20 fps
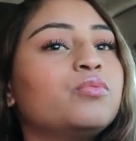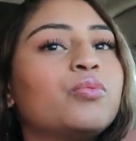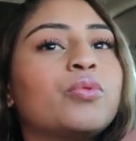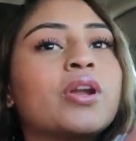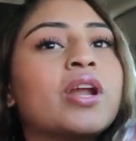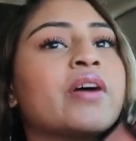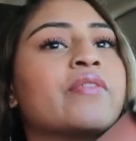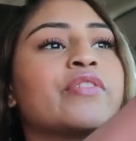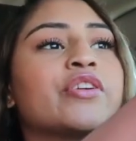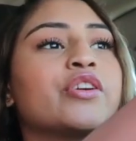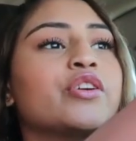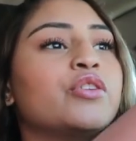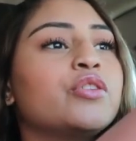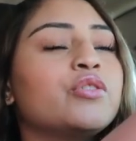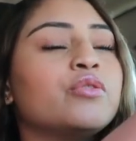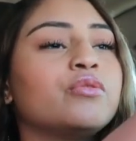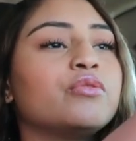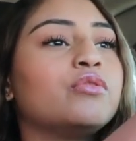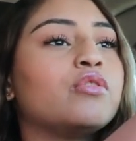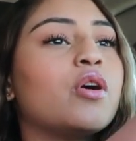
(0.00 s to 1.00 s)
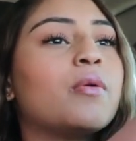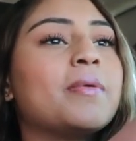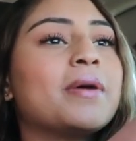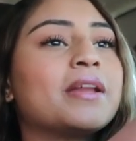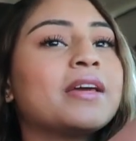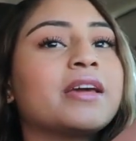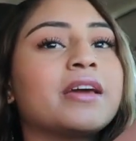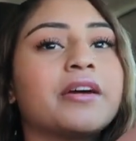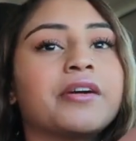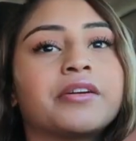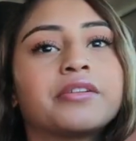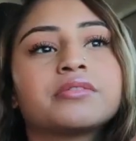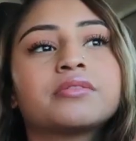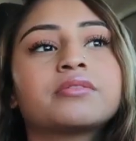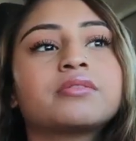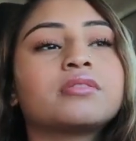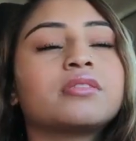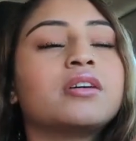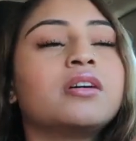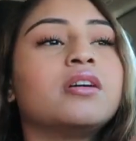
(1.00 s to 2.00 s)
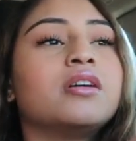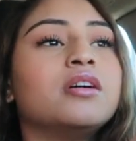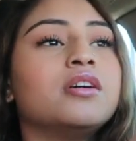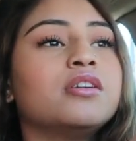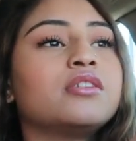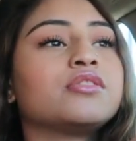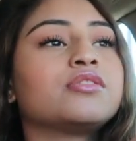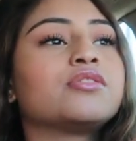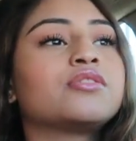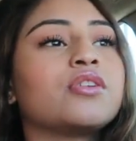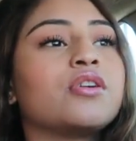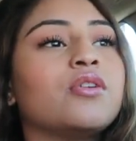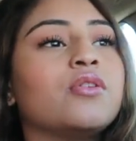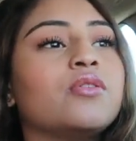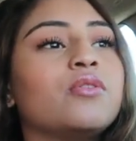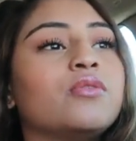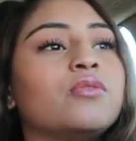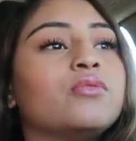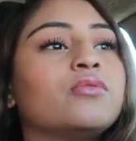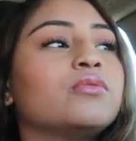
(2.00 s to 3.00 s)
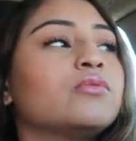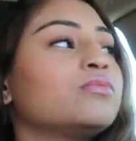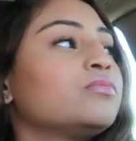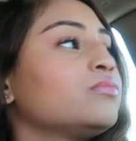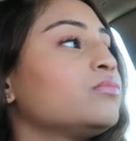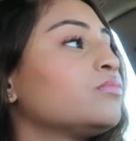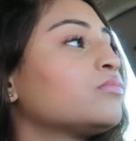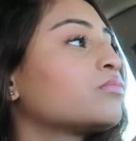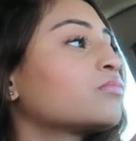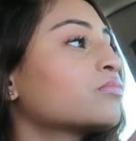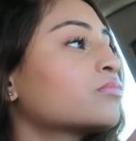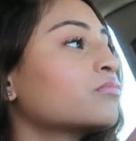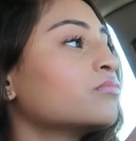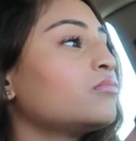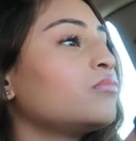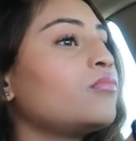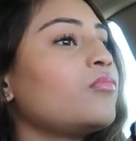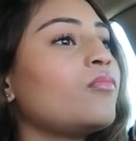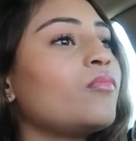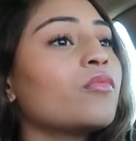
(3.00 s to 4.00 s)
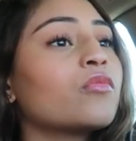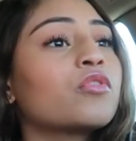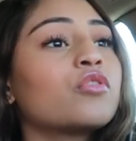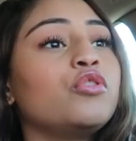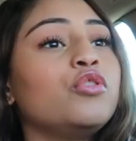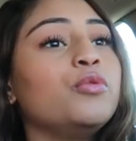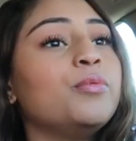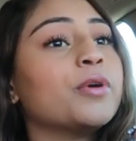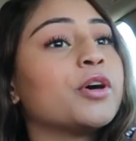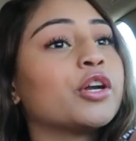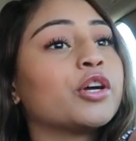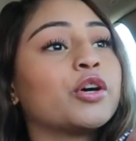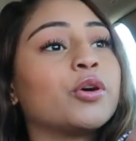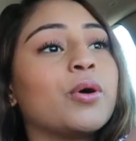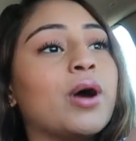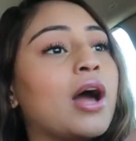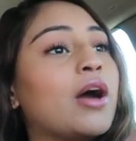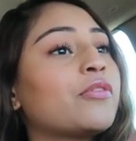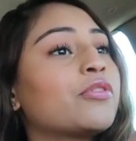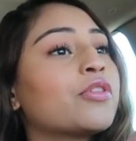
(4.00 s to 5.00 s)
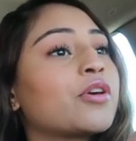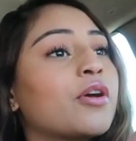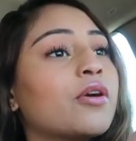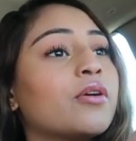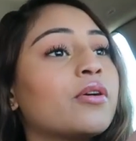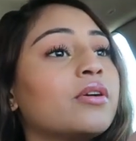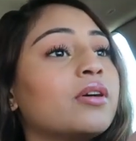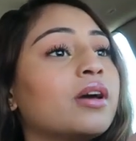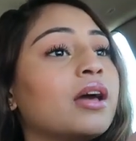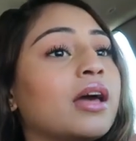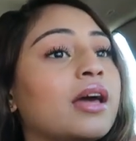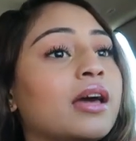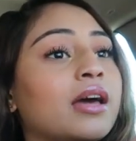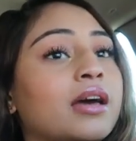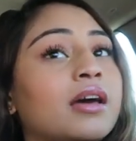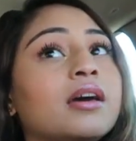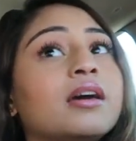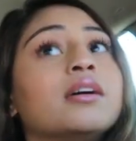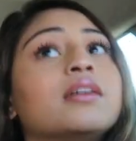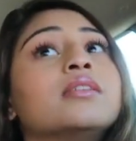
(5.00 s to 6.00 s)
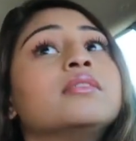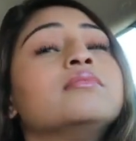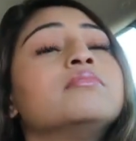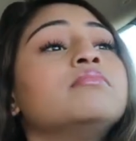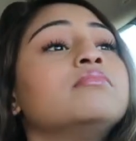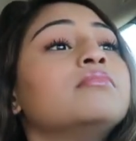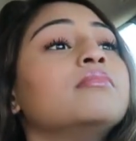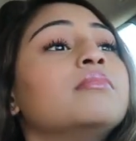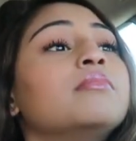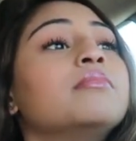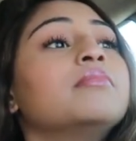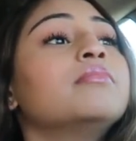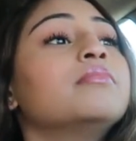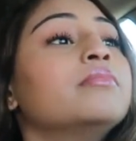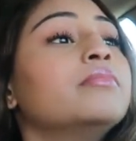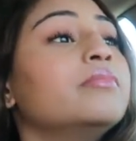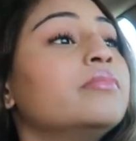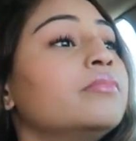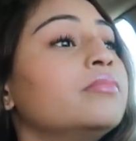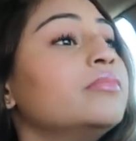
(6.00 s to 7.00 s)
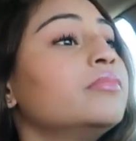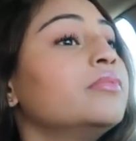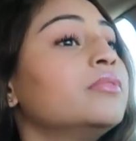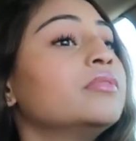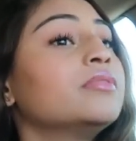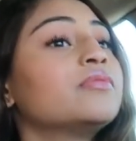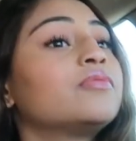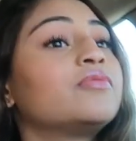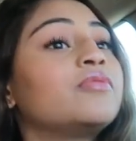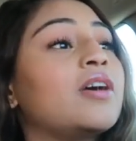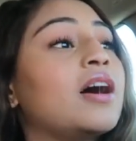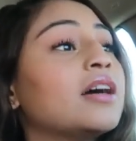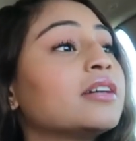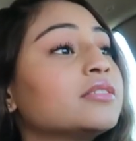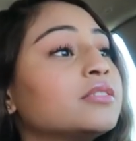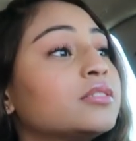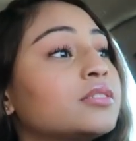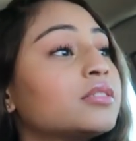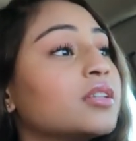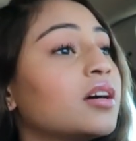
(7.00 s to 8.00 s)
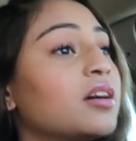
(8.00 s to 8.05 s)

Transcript: Whatever you do, nobody cares. So you better go out there and find